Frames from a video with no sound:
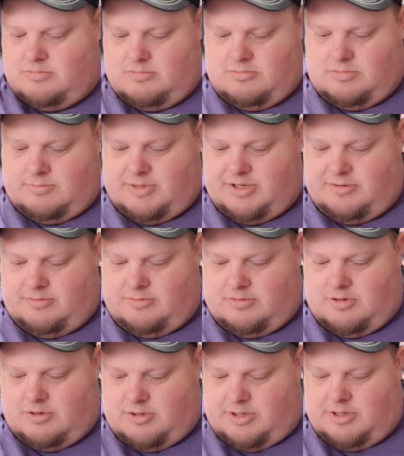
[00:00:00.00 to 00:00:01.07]
What am I doing
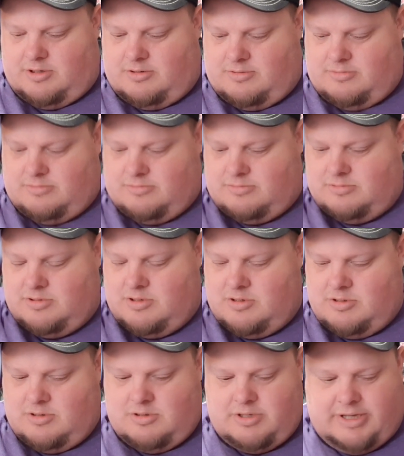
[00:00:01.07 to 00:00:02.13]
wrong here?
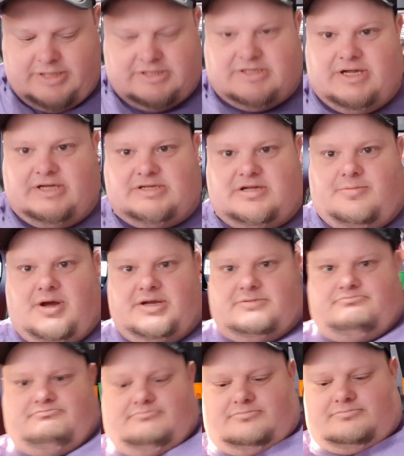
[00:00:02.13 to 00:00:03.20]
It sticks to my...
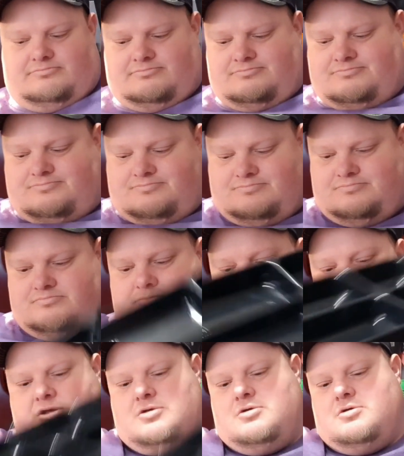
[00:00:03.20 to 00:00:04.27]

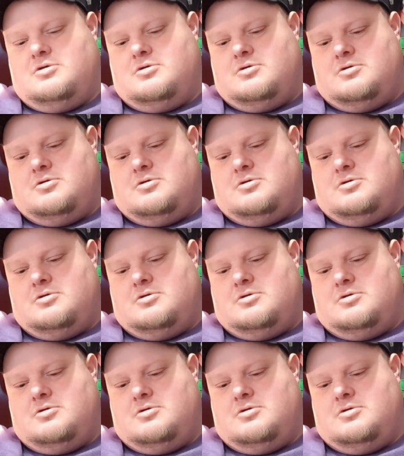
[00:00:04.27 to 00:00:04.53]
I